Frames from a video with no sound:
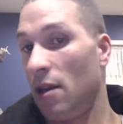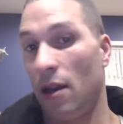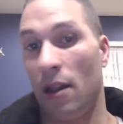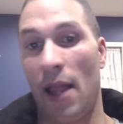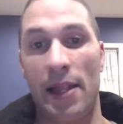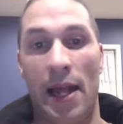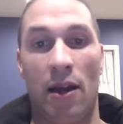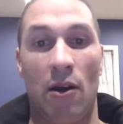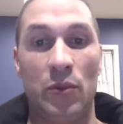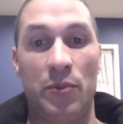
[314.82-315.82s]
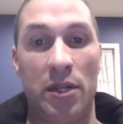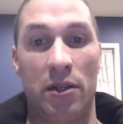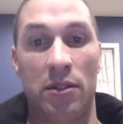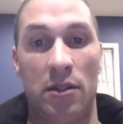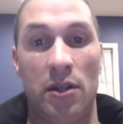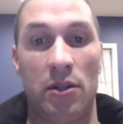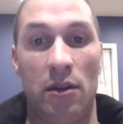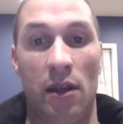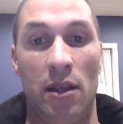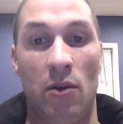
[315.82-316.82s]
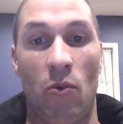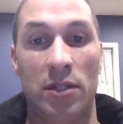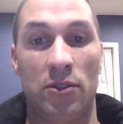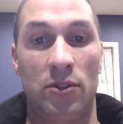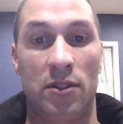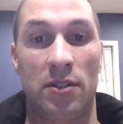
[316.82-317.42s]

And a lot of that comes because there in Western